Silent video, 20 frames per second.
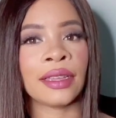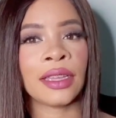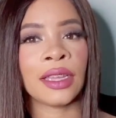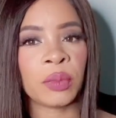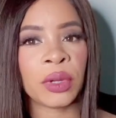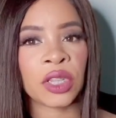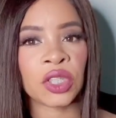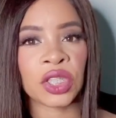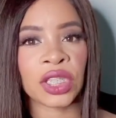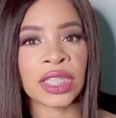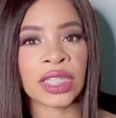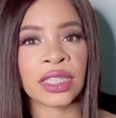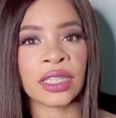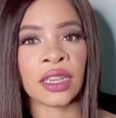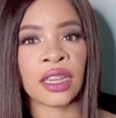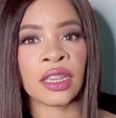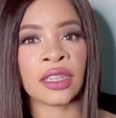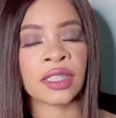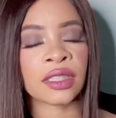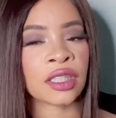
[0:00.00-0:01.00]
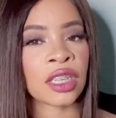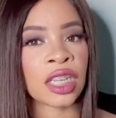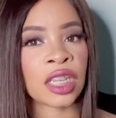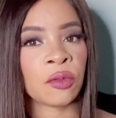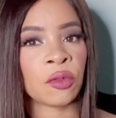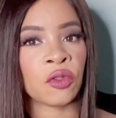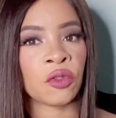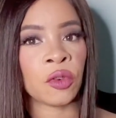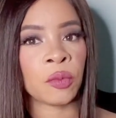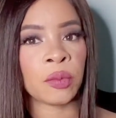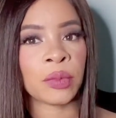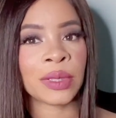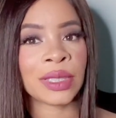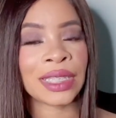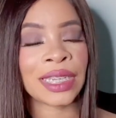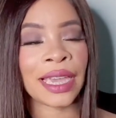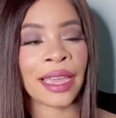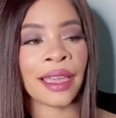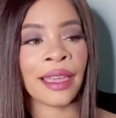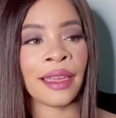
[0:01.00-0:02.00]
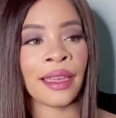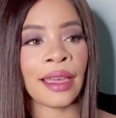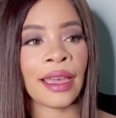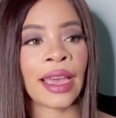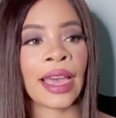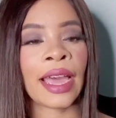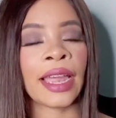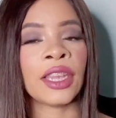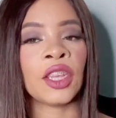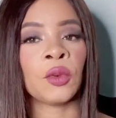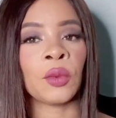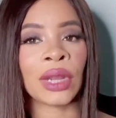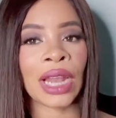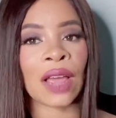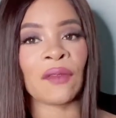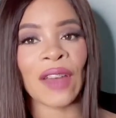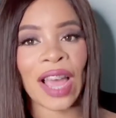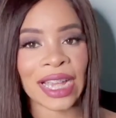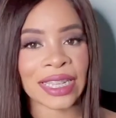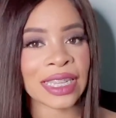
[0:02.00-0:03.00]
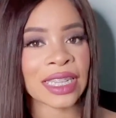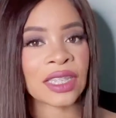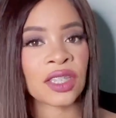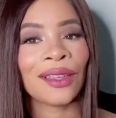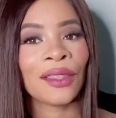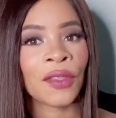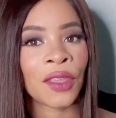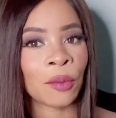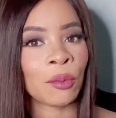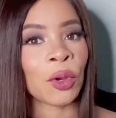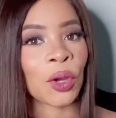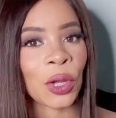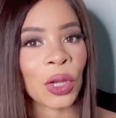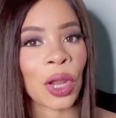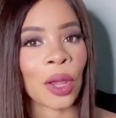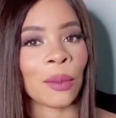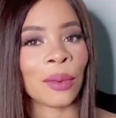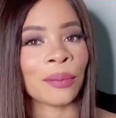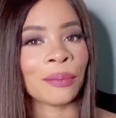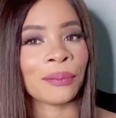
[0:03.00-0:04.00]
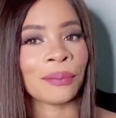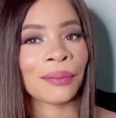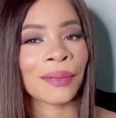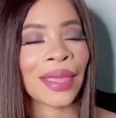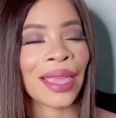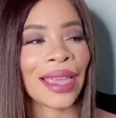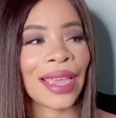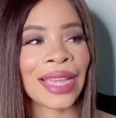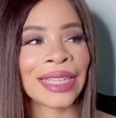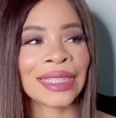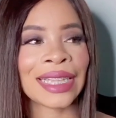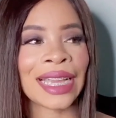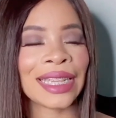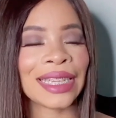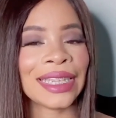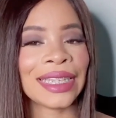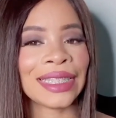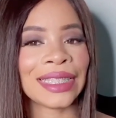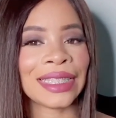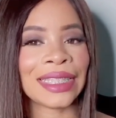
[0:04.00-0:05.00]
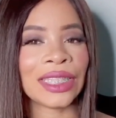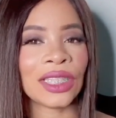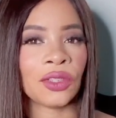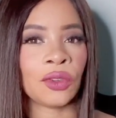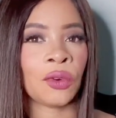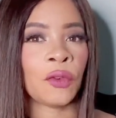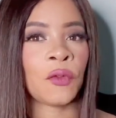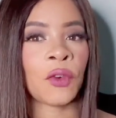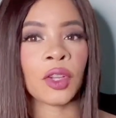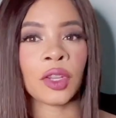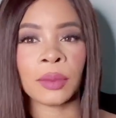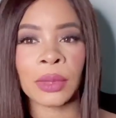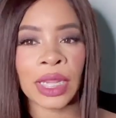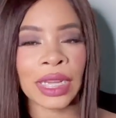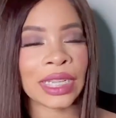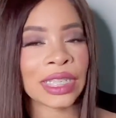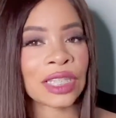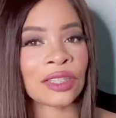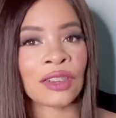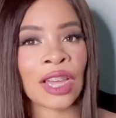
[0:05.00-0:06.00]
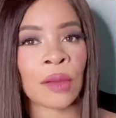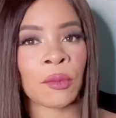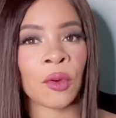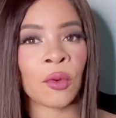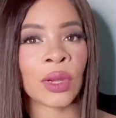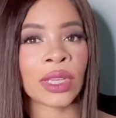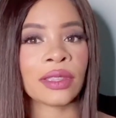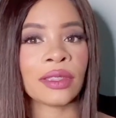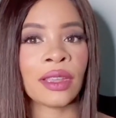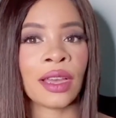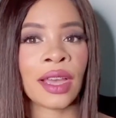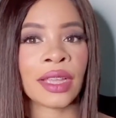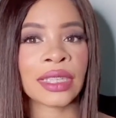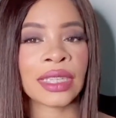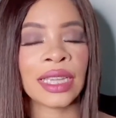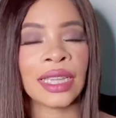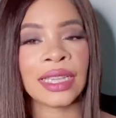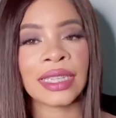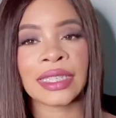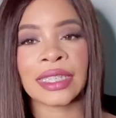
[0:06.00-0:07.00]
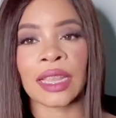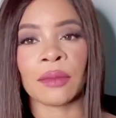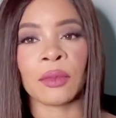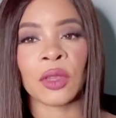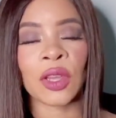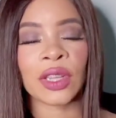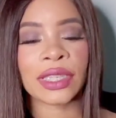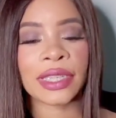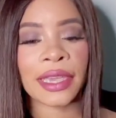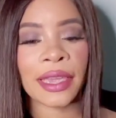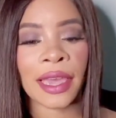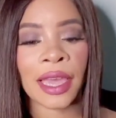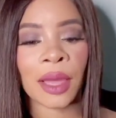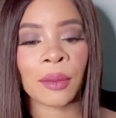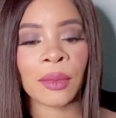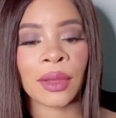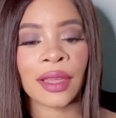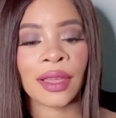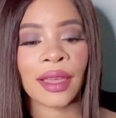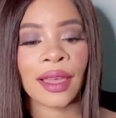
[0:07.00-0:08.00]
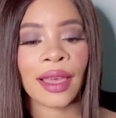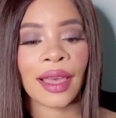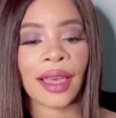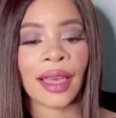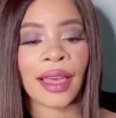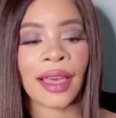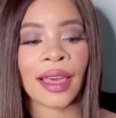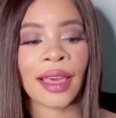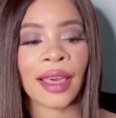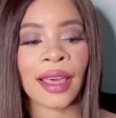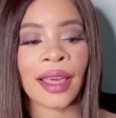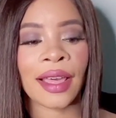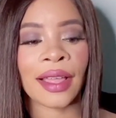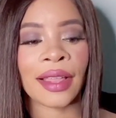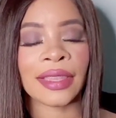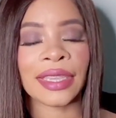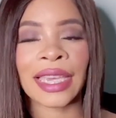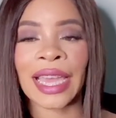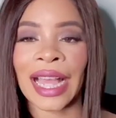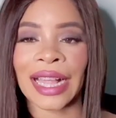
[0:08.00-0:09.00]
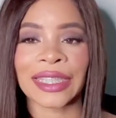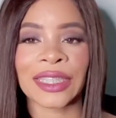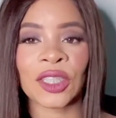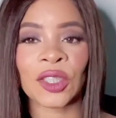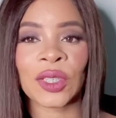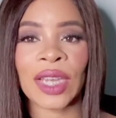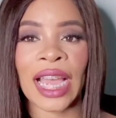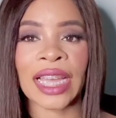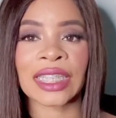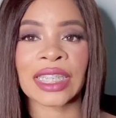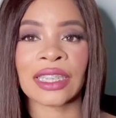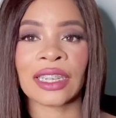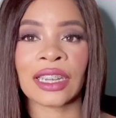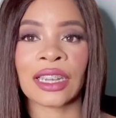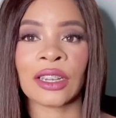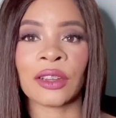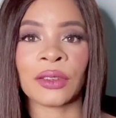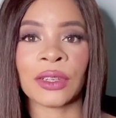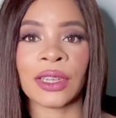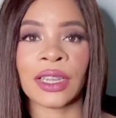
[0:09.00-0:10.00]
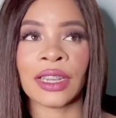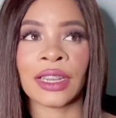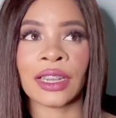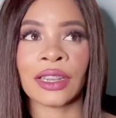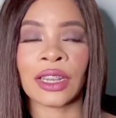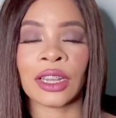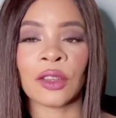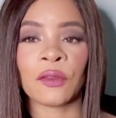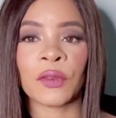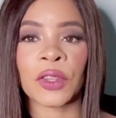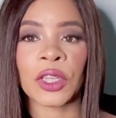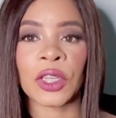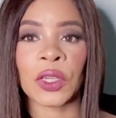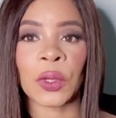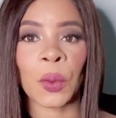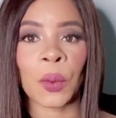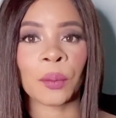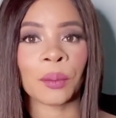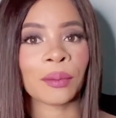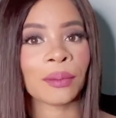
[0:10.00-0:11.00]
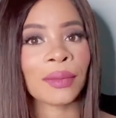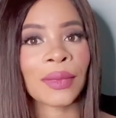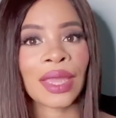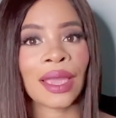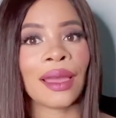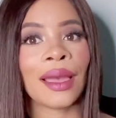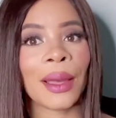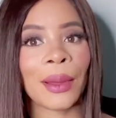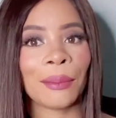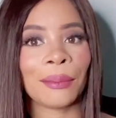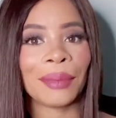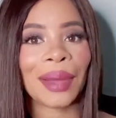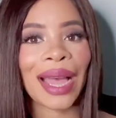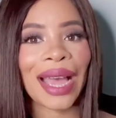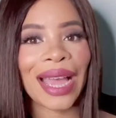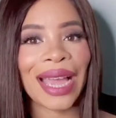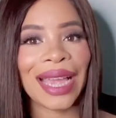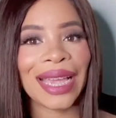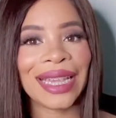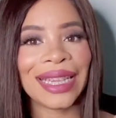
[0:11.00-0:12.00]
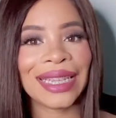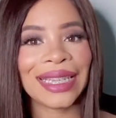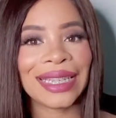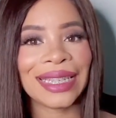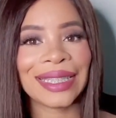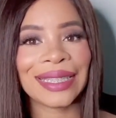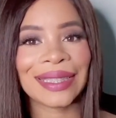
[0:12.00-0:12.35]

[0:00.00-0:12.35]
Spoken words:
purchase the study group tier, and you will have access to the book club. It's that easy. Follow me on Instagram or whatnot, send me a DM, and yeah, I'll see you guys in another video. Bye.